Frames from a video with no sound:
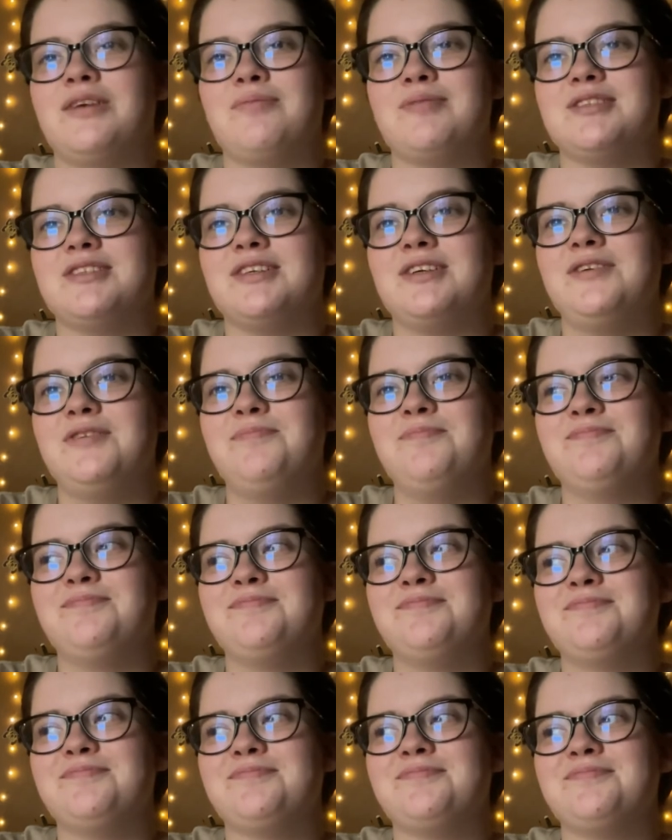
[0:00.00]
Missouri.
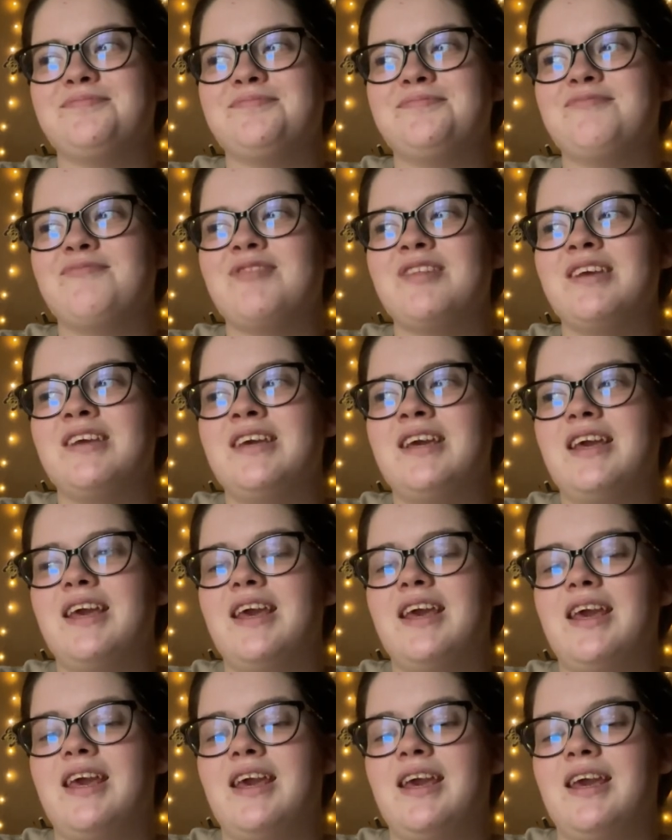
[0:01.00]

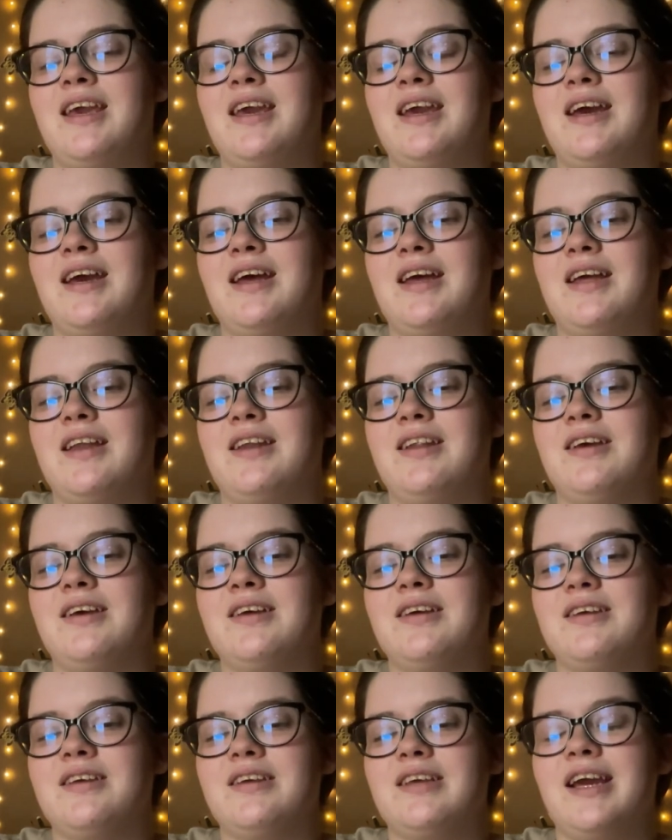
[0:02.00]
And
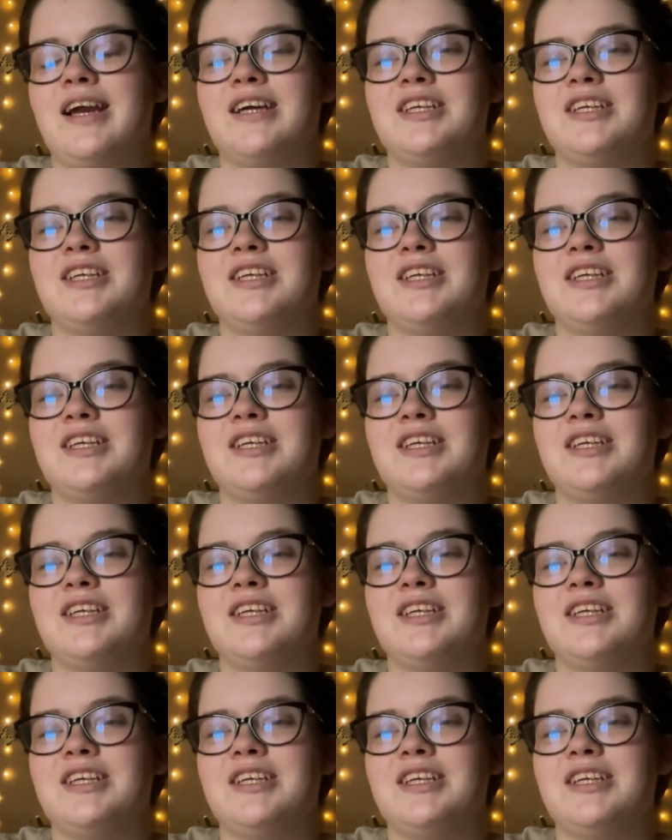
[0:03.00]
yeah,